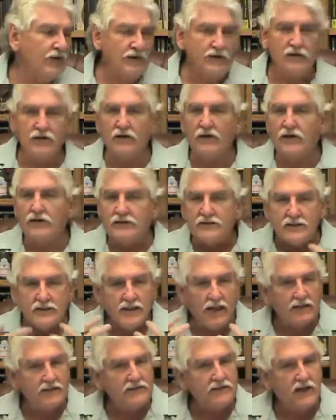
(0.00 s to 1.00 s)
You're going to see
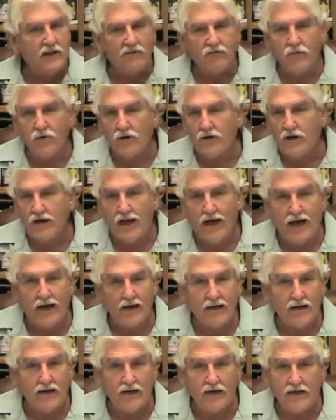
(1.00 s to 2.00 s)
that stuff working
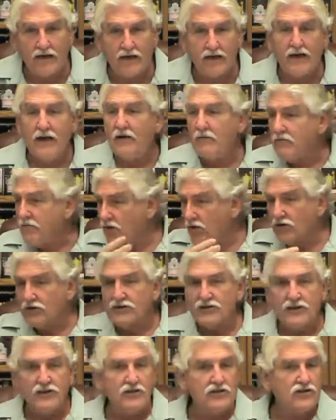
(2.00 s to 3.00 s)
out of you, honey.
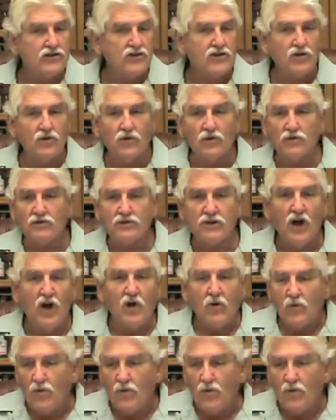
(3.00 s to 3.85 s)
Mucus in the stools.